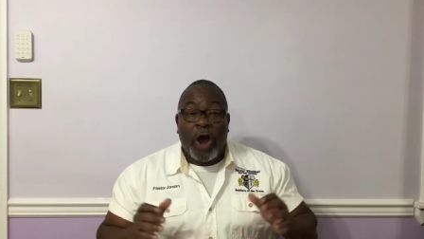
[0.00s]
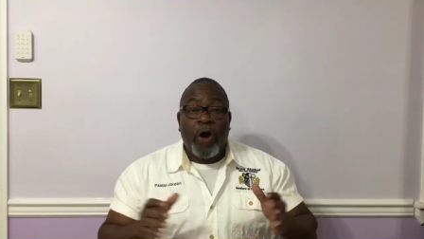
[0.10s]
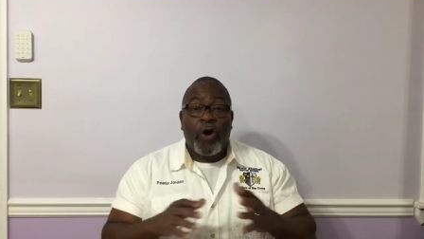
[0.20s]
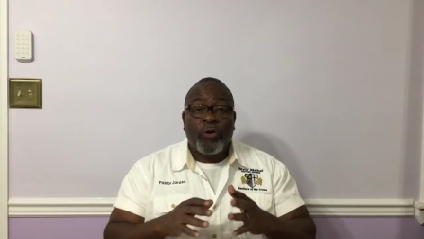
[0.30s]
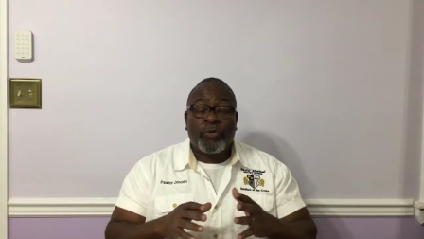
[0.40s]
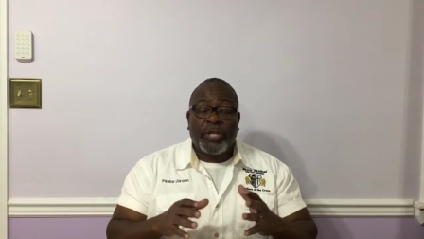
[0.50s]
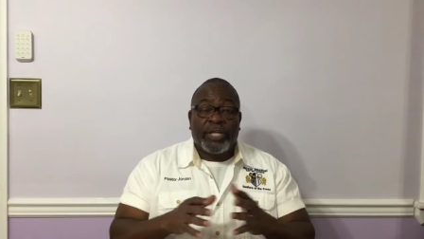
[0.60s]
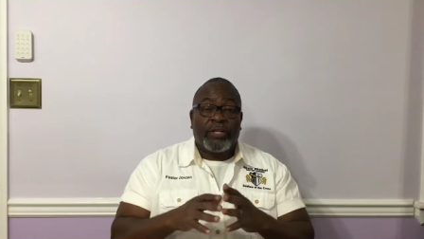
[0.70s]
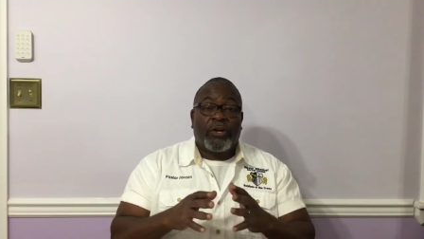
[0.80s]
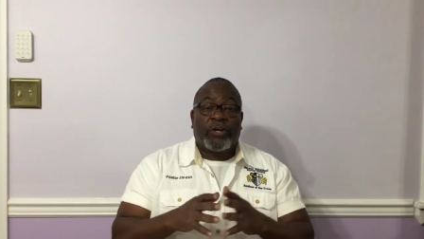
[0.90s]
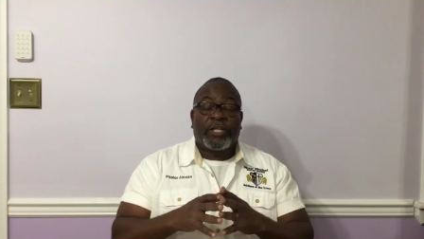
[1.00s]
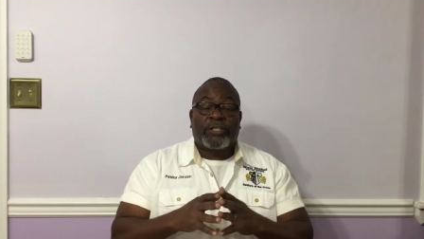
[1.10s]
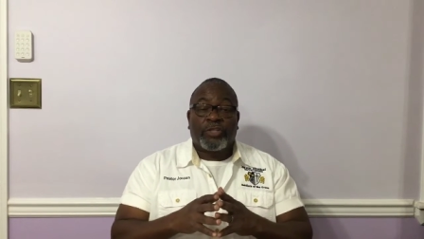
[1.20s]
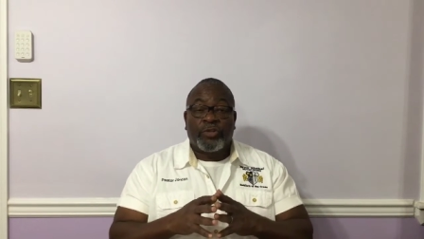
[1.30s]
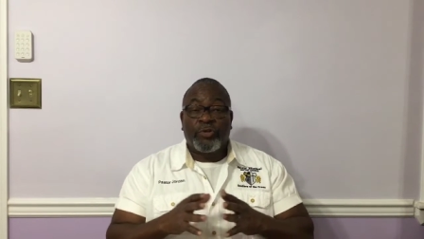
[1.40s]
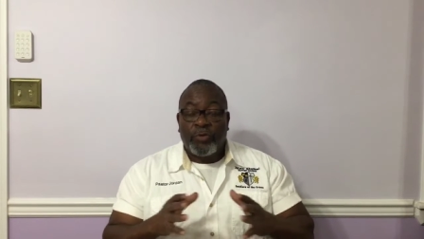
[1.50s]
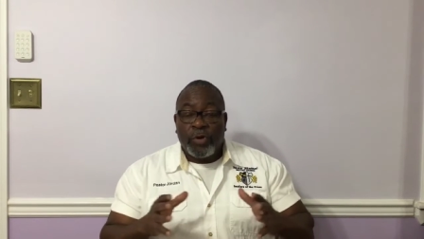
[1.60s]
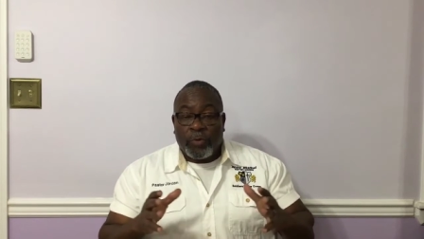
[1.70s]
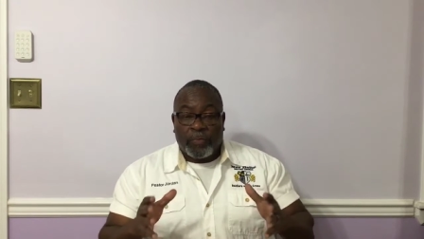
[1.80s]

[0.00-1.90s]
all in order to